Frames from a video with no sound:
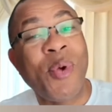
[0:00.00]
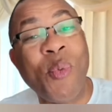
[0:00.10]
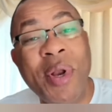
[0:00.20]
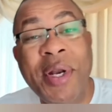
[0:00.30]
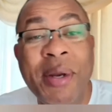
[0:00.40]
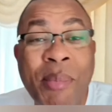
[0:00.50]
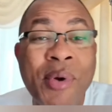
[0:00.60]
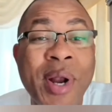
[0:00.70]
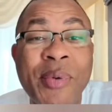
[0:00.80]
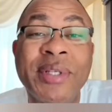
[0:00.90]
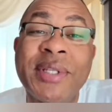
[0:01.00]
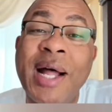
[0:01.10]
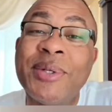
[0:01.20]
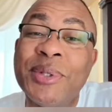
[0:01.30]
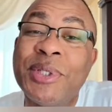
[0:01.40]
When did the murder rate
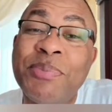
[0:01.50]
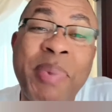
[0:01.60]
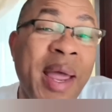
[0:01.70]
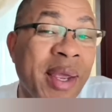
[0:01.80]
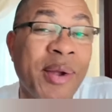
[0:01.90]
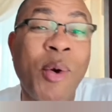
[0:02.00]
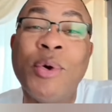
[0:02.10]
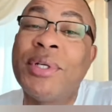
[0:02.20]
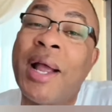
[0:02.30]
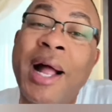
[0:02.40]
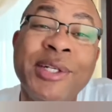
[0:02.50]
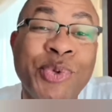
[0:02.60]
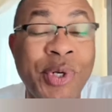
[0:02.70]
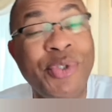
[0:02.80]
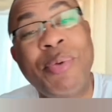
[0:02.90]
start to spike out of
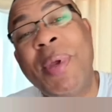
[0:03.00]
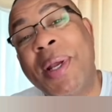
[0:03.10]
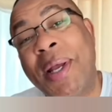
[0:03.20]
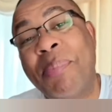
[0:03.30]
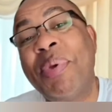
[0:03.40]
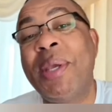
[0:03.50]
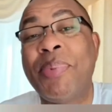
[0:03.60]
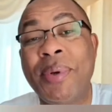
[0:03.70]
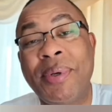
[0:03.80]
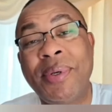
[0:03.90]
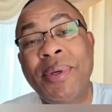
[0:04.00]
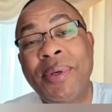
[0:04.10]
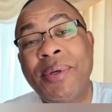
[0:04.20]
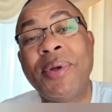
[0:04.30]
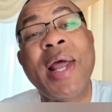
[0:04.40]
control in Jamaica? People,
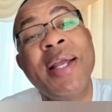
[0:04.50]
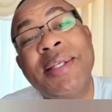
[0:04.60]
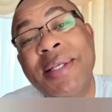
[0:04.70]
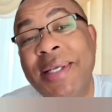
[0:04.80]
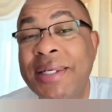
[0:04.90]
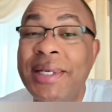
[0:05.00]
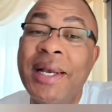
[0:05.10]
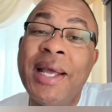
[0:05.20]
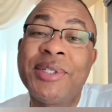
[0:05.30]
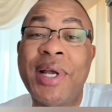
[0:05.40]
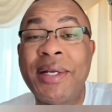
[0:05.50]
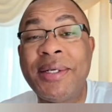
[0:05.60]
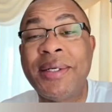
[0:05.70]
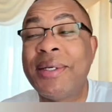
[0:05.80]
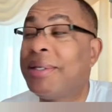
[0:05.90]
the 1980
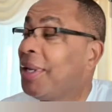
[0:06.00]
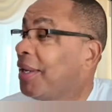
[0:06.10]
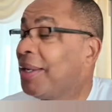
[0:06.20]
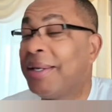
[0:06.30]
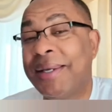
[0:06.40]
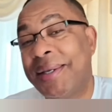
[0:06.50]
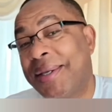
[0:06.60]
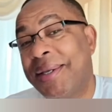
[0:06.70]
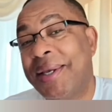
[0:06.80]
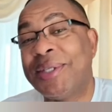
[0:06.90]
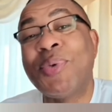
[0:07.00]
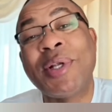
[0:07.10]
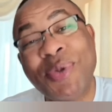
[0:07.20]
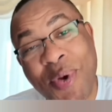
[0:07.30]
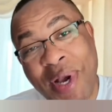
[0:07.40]
election. Yeah. You see
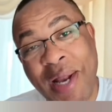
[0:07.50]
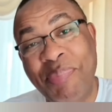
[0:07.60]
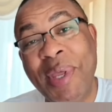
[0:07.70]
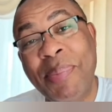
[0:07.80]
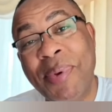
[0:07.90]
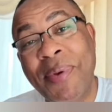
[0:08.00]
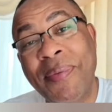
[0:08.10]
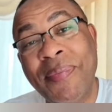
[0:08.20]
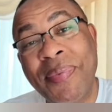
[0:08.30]
what's going on, people?